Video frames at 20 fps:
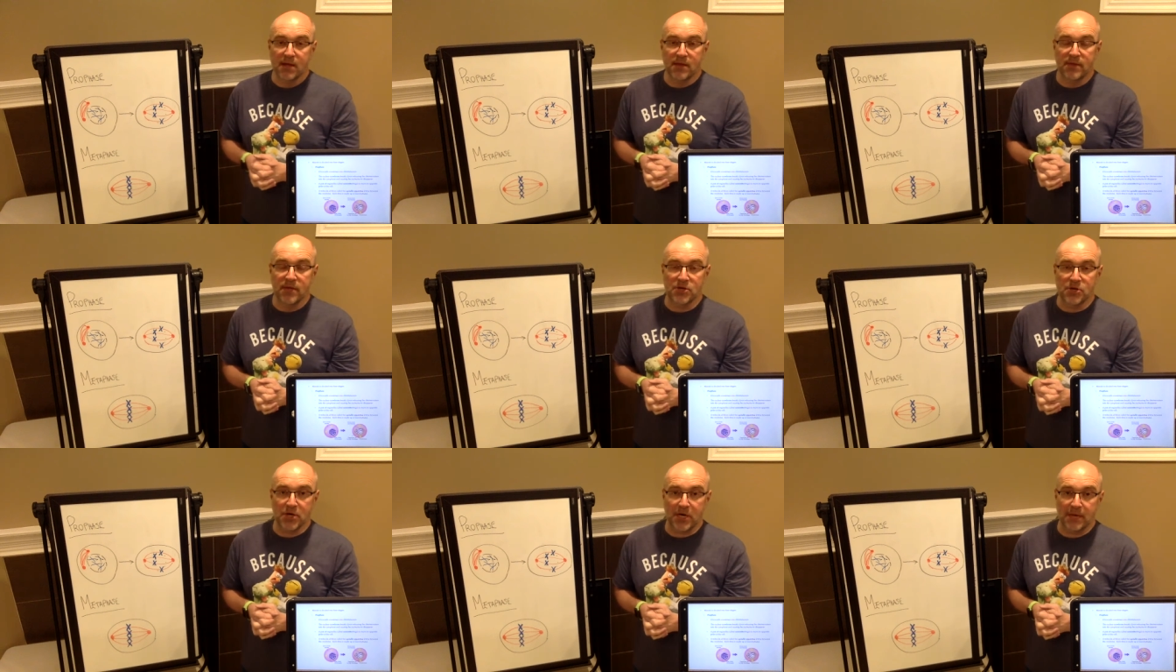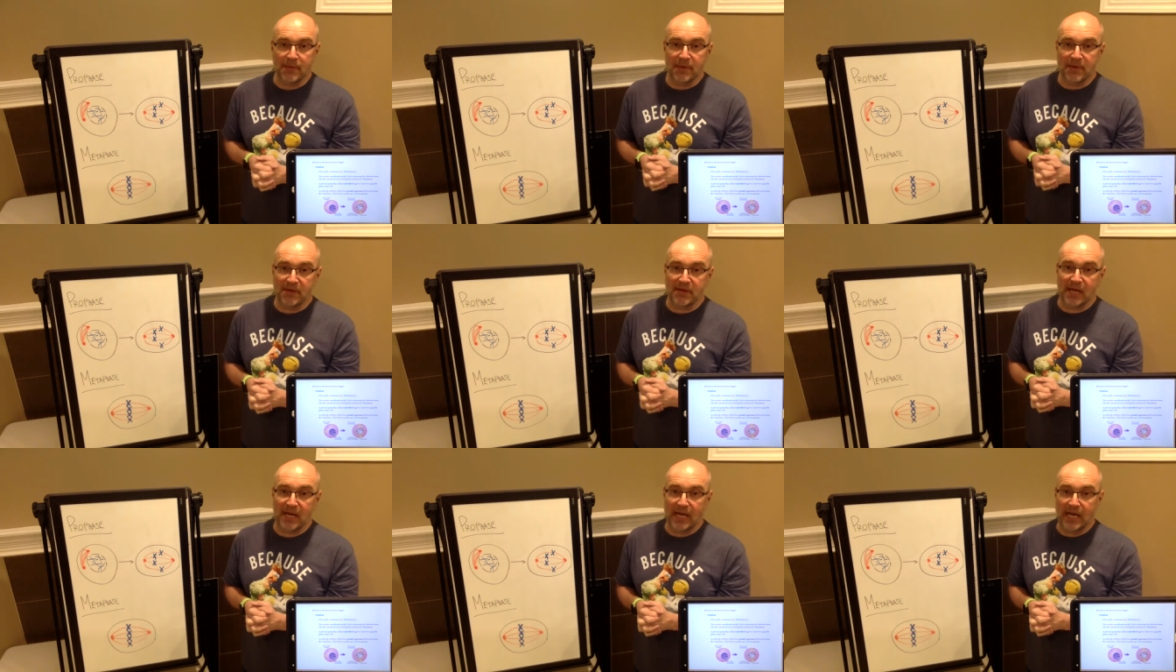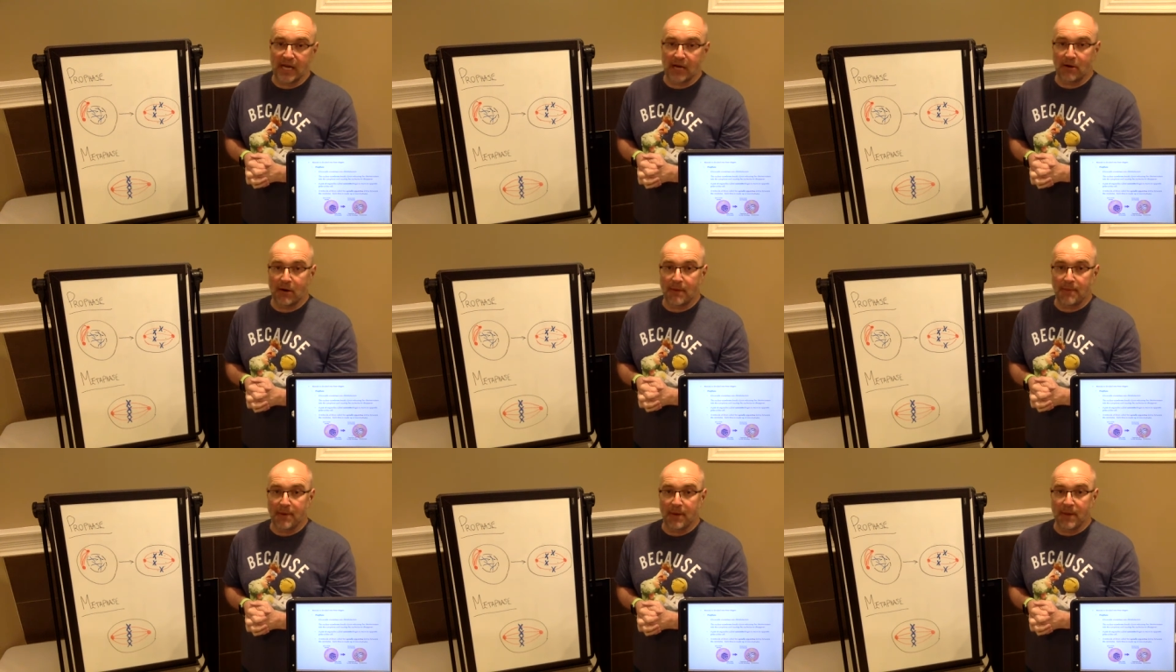that you're going to be seeing
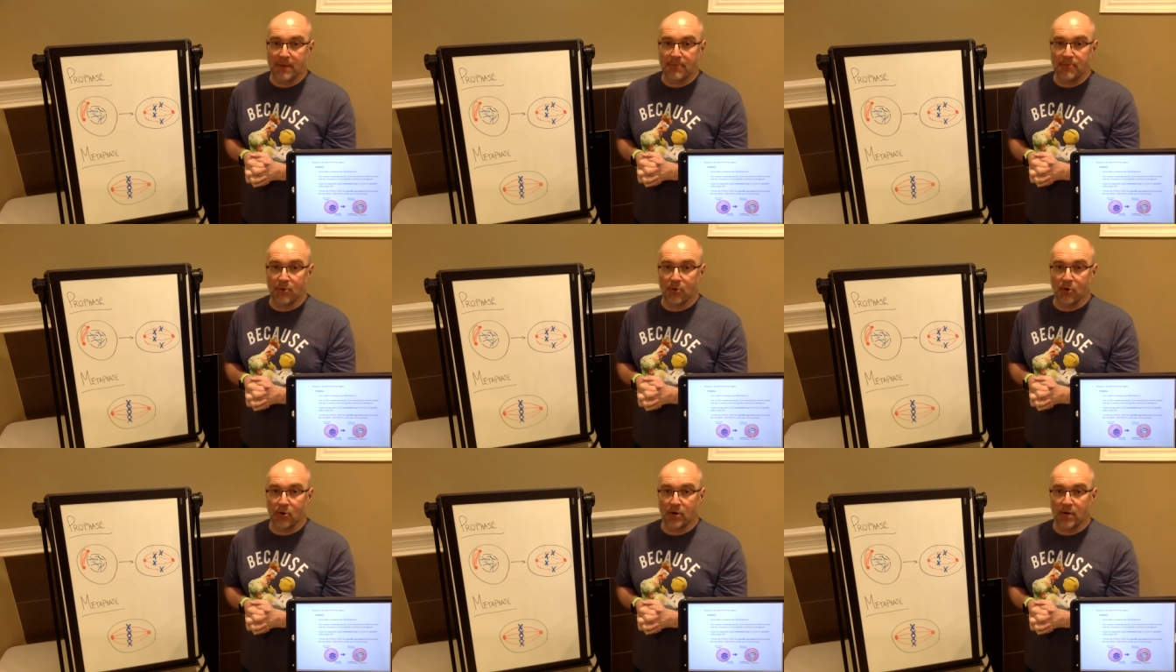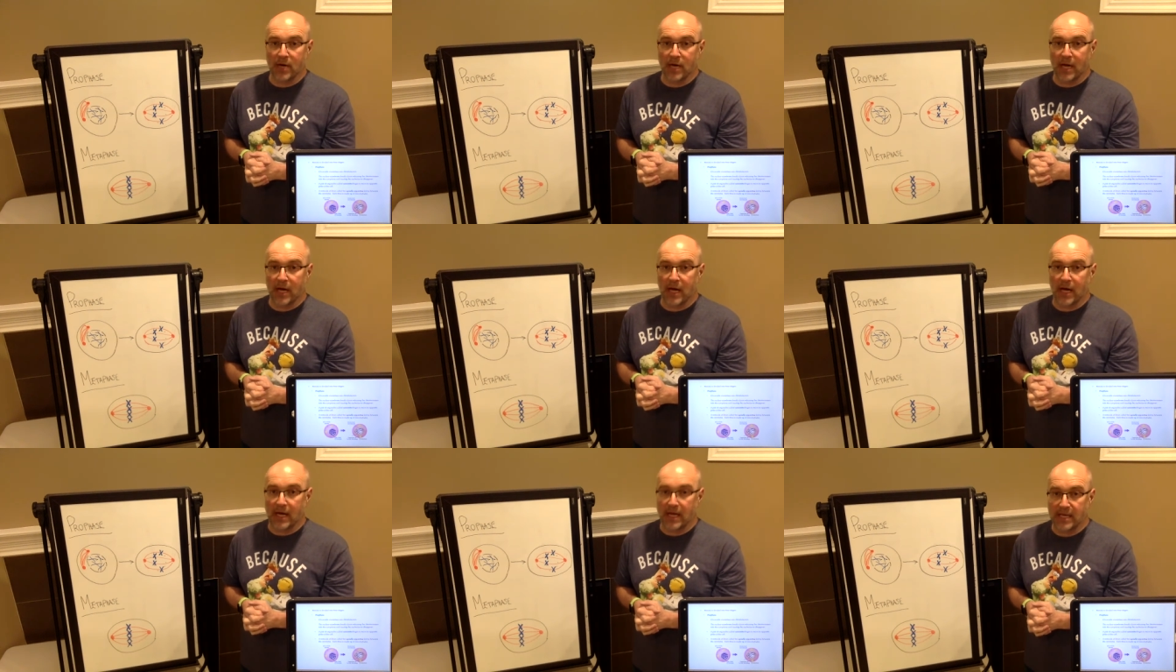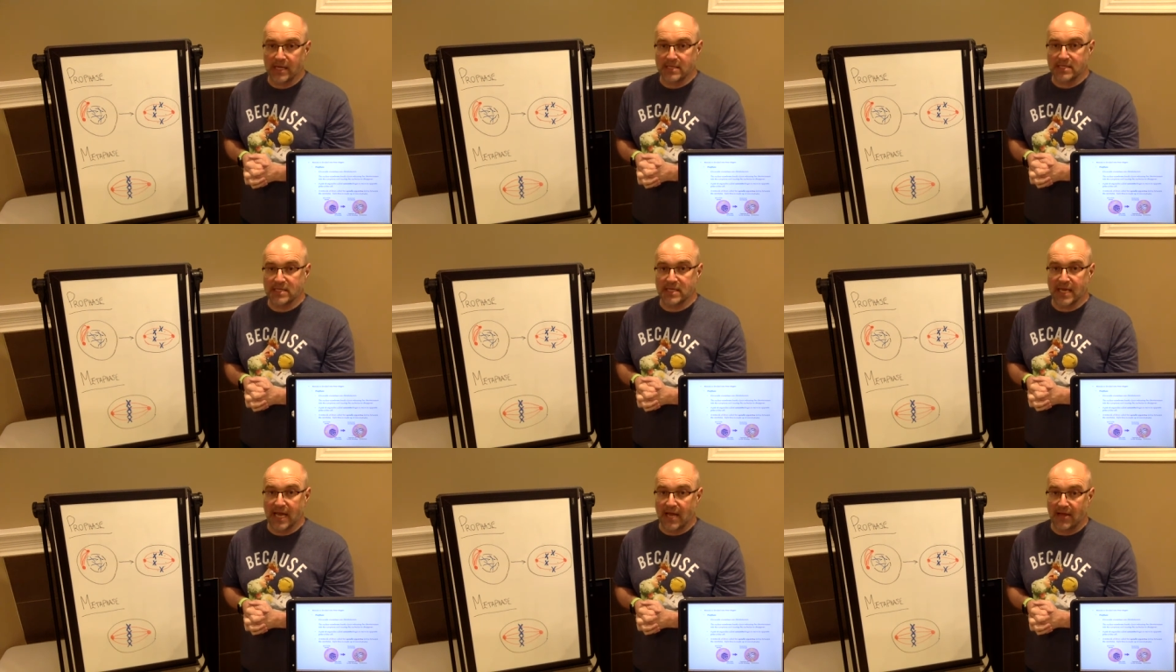here up on the board uh, in
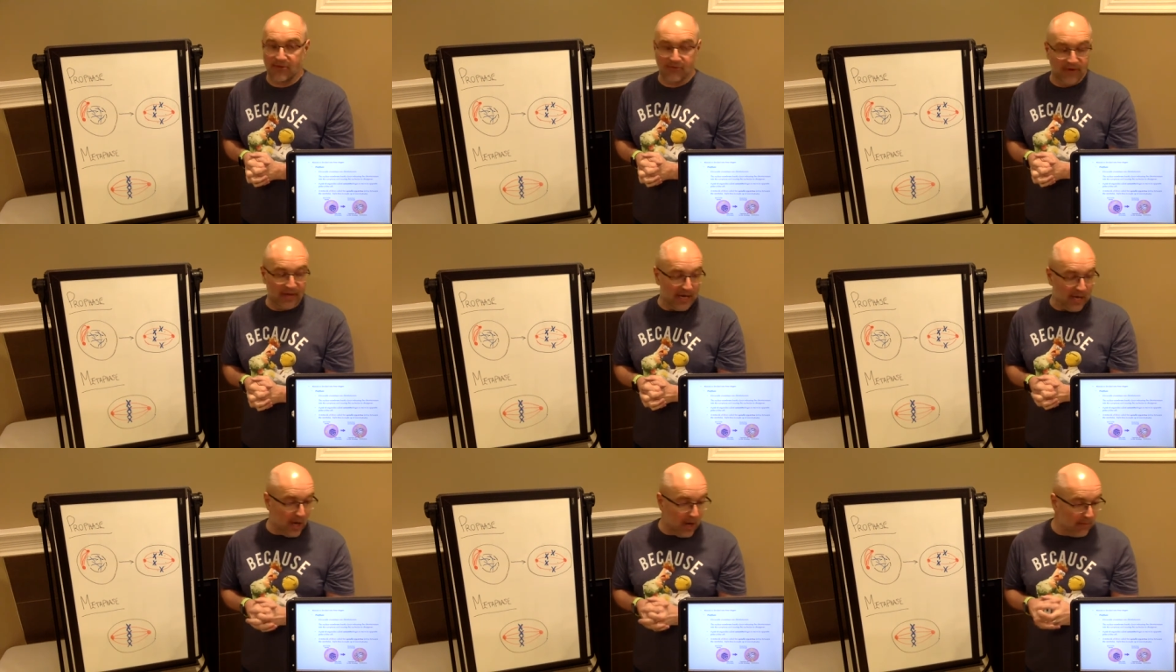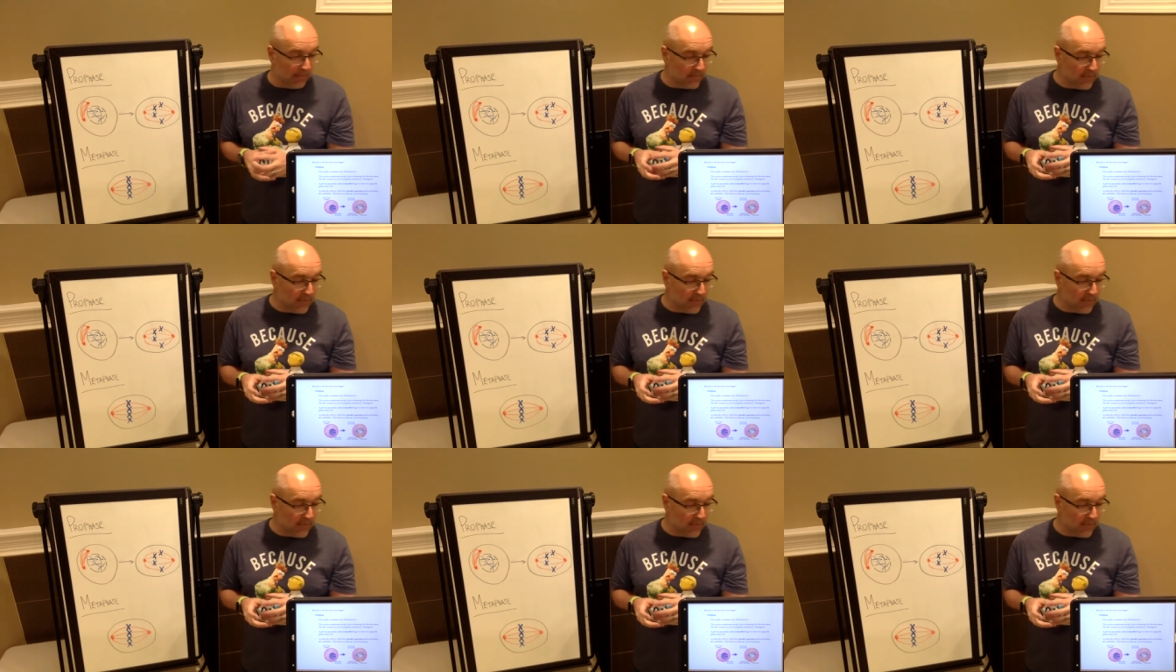today's video.